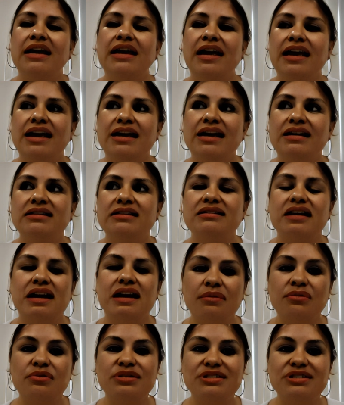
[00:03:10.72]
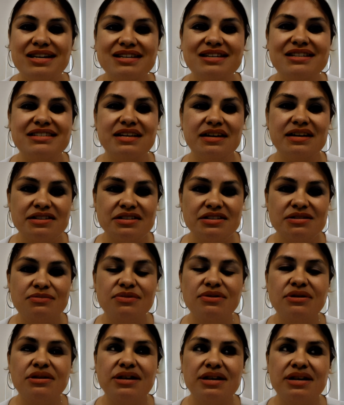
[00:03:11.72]
And I will say this
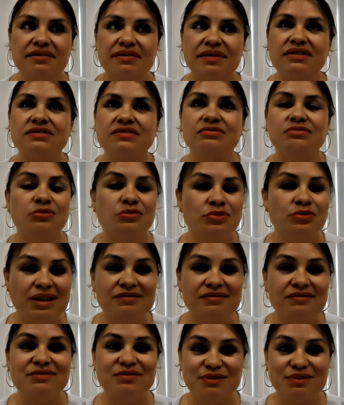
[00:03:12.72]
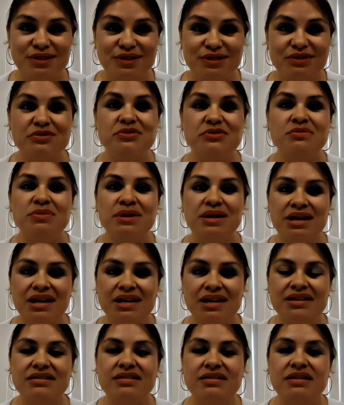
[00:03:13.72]
customer gave us raving reviews
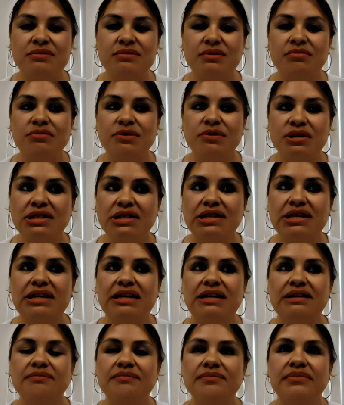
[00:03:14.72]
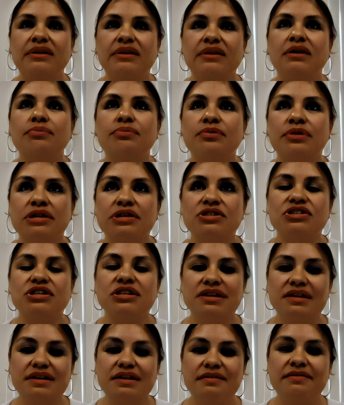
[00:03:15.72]
because they were really
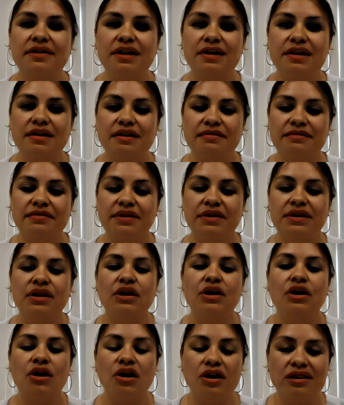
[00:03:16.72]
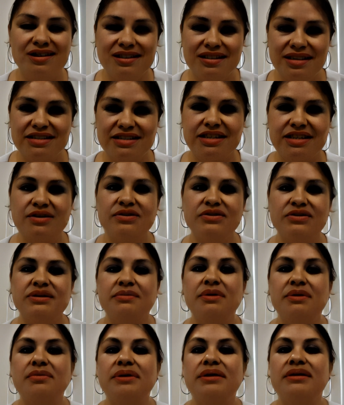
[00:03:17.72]
appreciative of all the details
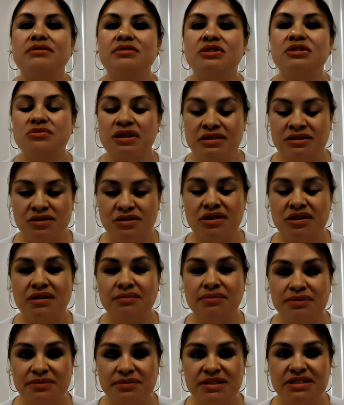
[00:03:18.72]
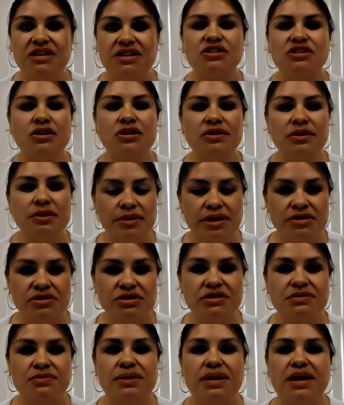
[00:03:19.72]
that we wanted into the implementation, all the
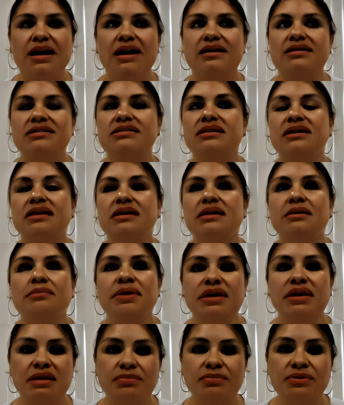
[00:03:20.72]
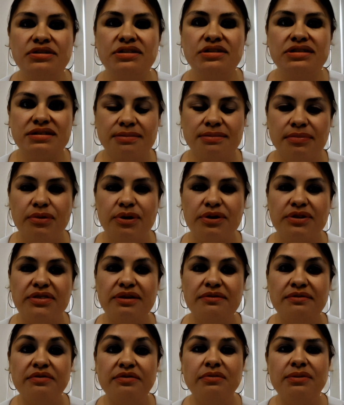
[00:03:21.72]
questions we asked, being able to support
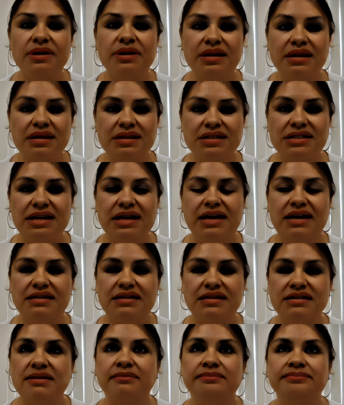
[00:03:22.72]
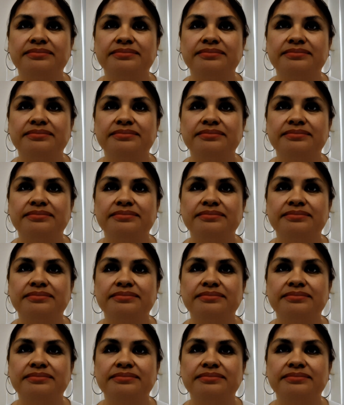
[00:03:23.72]
them from beginning to end.